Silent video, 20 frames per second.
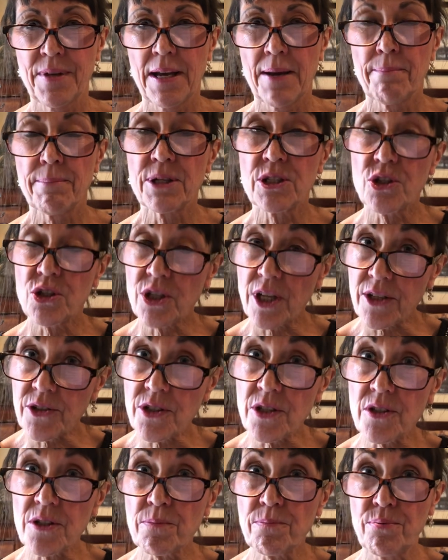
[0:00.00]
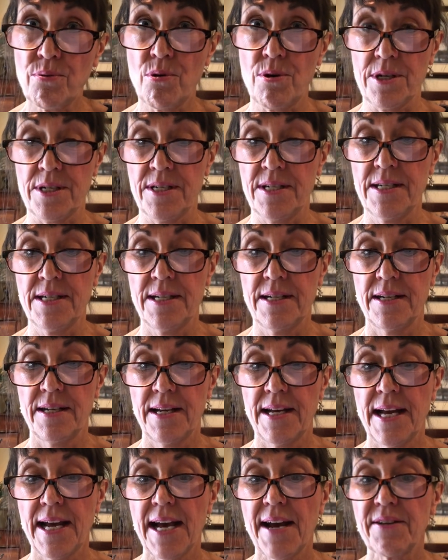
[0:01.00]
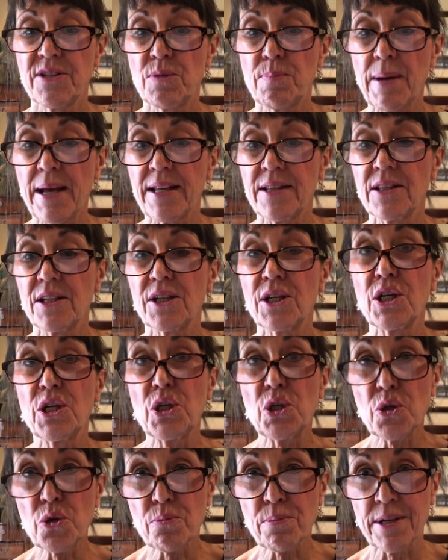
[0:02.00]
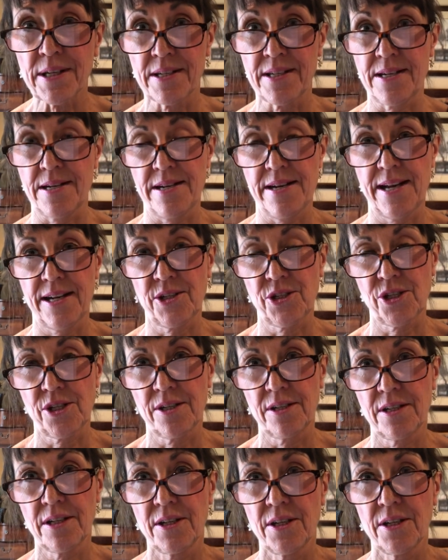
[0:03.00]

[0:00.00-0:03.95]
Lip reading: But just as important has been the human connection,